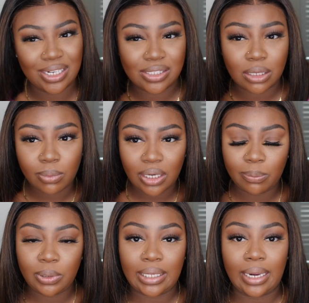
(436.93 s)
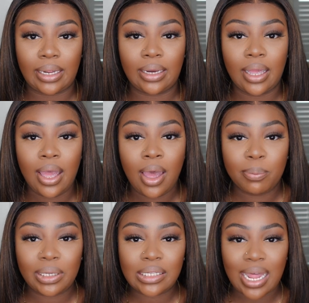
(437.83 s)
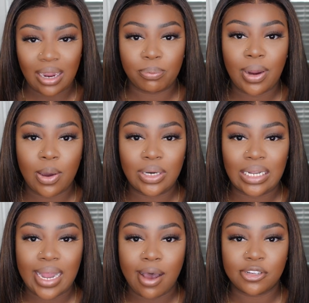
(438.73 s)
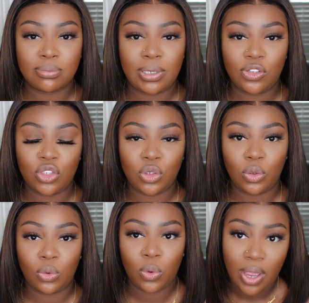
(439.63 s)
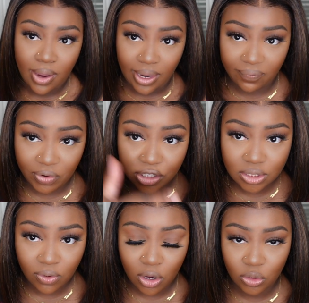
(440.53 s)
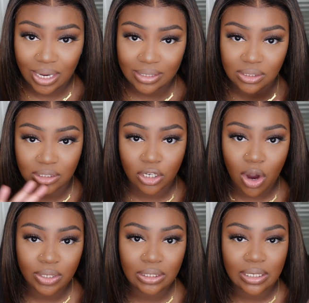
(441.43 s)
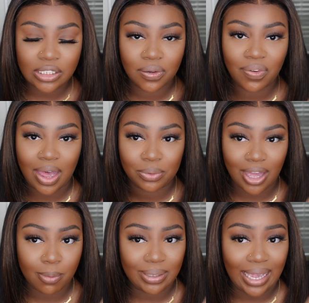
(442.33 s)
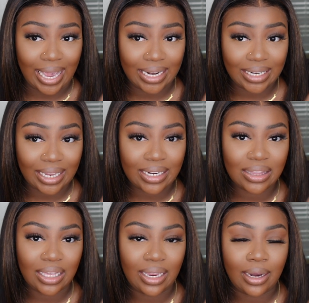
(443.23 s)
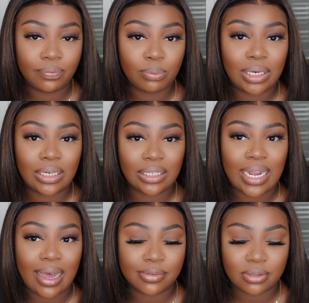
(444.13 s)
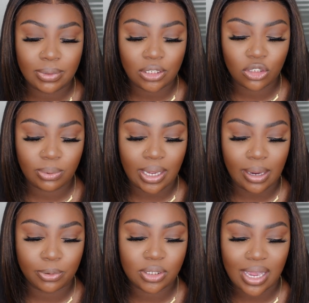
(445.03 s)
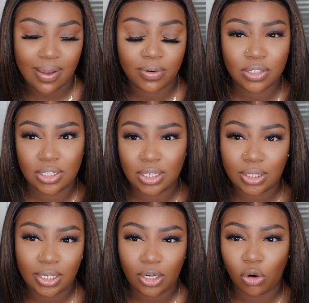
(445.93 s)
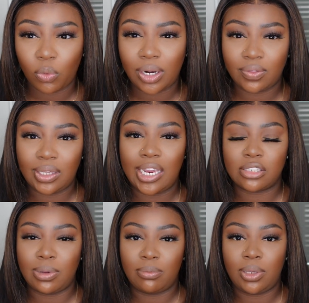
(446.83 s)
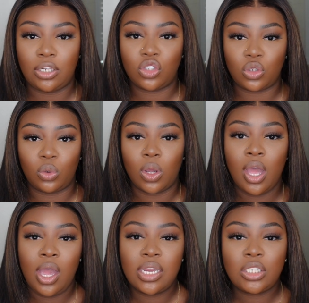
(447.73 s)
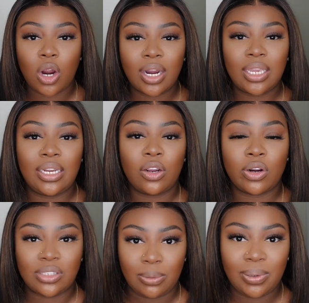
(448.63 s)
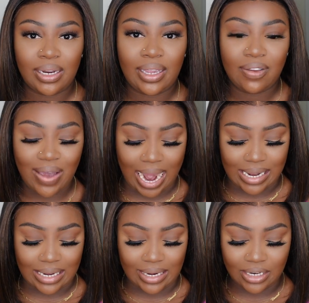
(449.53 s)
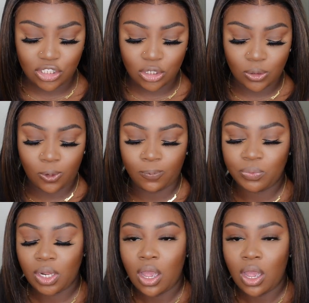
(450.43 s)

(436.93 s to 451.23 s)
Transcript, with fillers: tint to manipulate it but light brown allows me to First of all, you guys see that it already looks fine without me adding anything, but it allows me to be able to have versatility or whatever the case may be to darken it or deepen it if I need to.